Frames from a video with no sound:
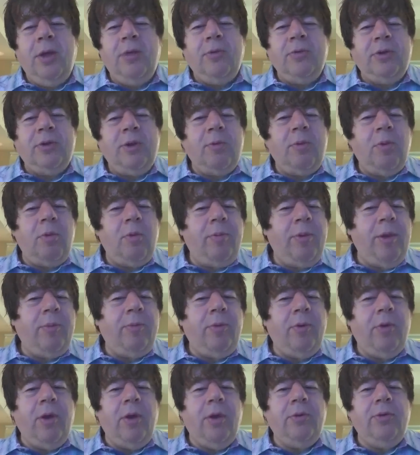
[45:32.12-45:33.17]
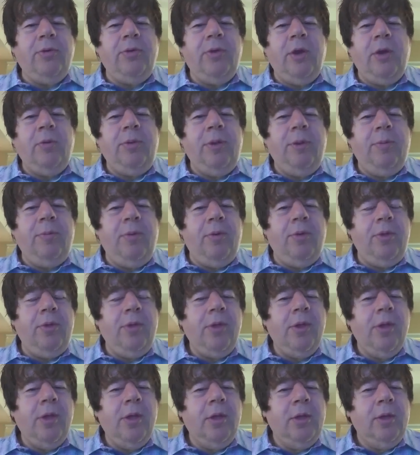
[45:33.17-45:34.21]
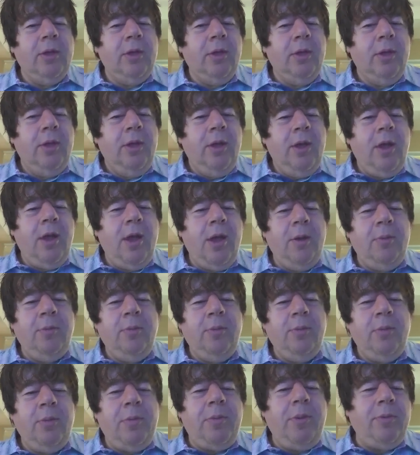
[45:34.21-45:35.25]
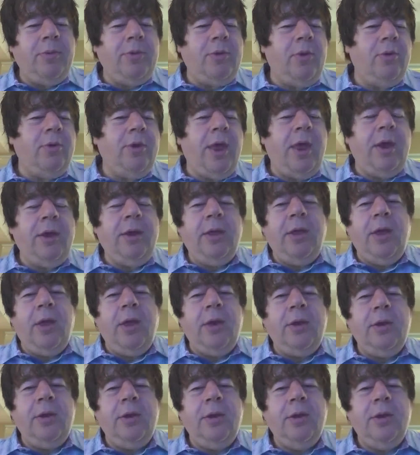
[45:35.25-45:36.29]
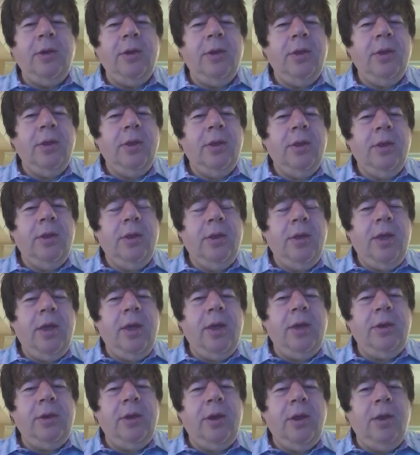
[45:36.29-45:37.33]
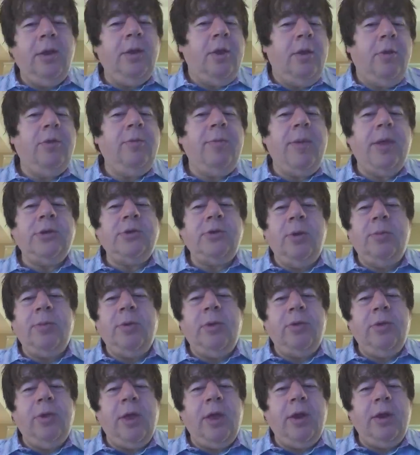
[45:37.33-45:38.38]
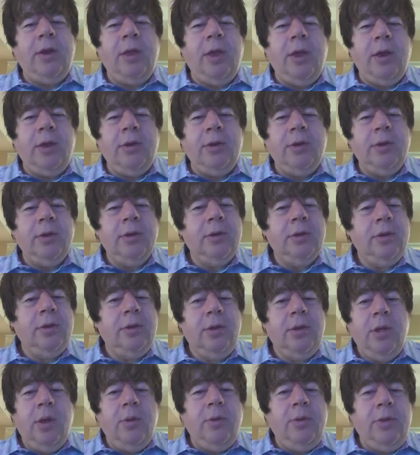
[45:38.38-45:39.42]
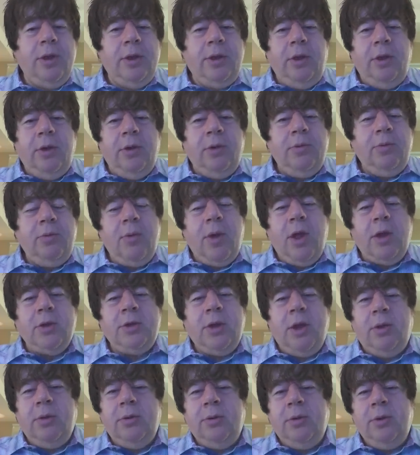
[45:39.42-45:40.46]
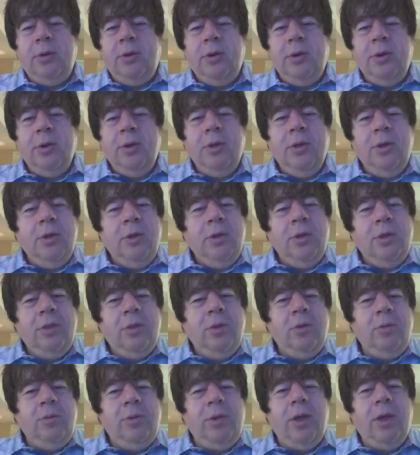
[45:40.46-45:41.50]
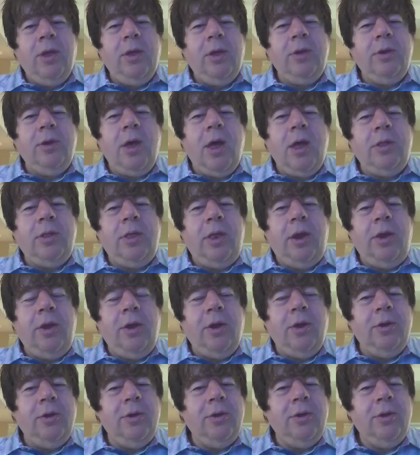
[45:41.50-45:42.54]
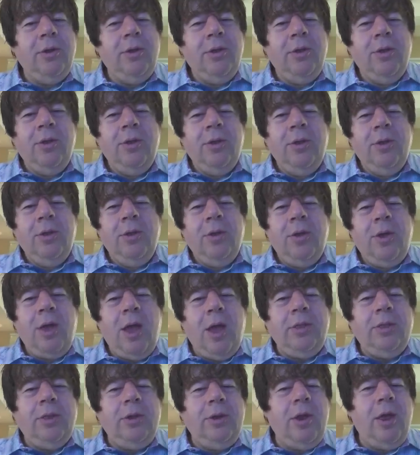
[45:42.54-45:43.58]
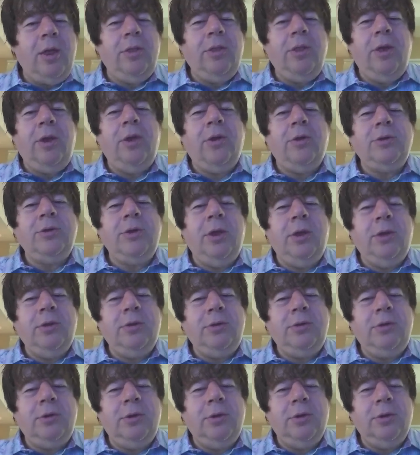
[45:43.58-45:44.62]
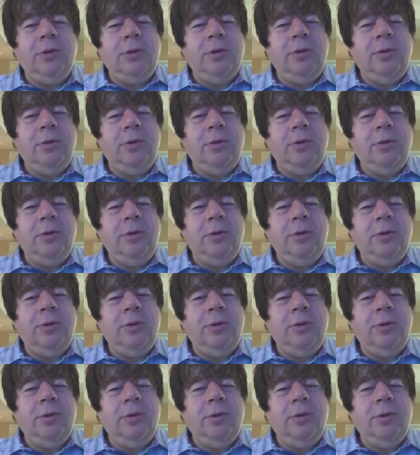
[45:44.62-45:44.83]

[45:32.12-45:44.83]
irredeemable paper currency on people, but people don't get it yet, and the mainstream doesn't get it yet. And when they do, watch out, there will be a highly nonlinear change.